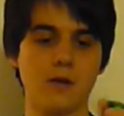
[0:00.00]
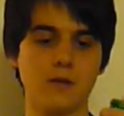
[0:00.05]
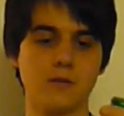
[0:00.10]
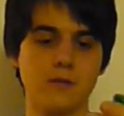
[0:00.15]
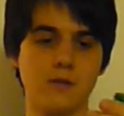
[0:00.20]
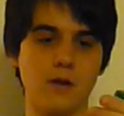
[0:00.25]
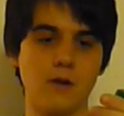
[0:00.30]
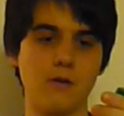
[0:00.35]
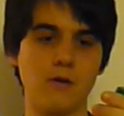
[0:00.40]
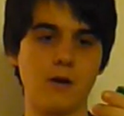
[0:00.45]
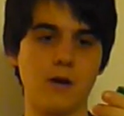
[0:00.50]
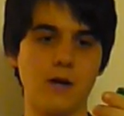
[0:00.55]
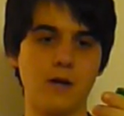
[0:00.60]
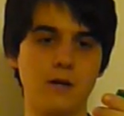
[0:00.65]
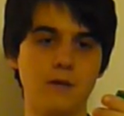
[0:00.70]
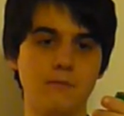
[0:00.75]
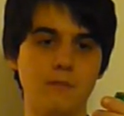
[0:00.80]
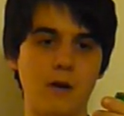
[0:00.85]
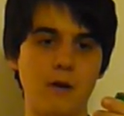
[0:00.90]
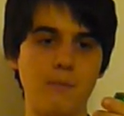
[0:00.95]
So
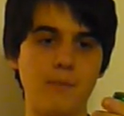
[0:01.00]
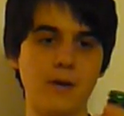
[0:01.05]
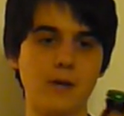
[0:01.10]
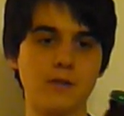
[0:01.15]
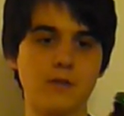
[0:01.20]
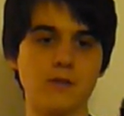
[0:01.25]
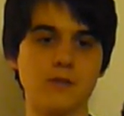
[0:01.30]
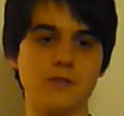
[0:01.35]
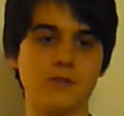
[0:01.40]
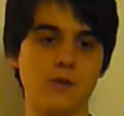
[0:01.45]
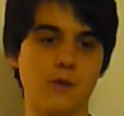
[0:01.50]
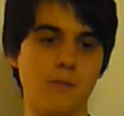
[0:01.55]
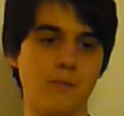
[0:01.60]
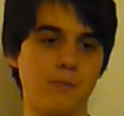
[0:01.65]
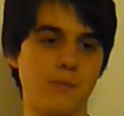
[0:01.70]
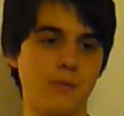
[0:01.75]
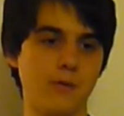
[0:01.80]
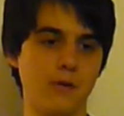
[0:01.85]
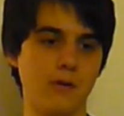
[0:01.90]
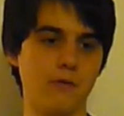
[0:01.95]
I picked this up.
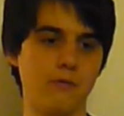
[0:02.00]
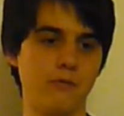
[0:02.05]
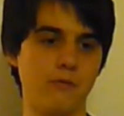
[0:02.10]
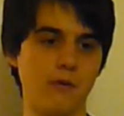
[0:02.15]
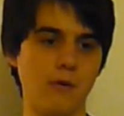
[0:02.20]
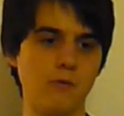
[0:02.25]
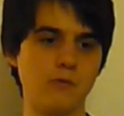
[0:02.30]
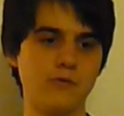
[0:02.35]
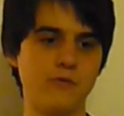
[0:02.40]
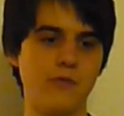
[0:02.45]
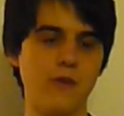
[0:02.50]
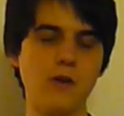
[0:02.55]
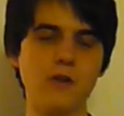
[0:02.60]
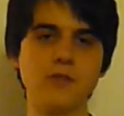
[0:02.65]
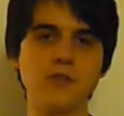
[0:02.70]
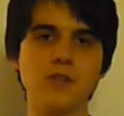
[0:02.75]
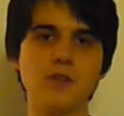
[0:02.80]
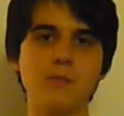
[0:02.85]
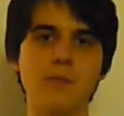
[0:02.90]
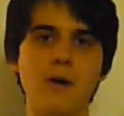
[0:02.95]
It was very
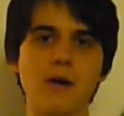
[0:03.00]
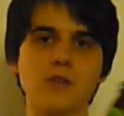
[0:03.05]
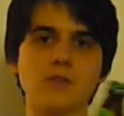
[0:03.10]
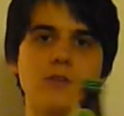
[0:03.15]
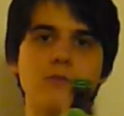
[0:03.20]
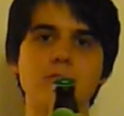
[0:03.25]
cheap actually.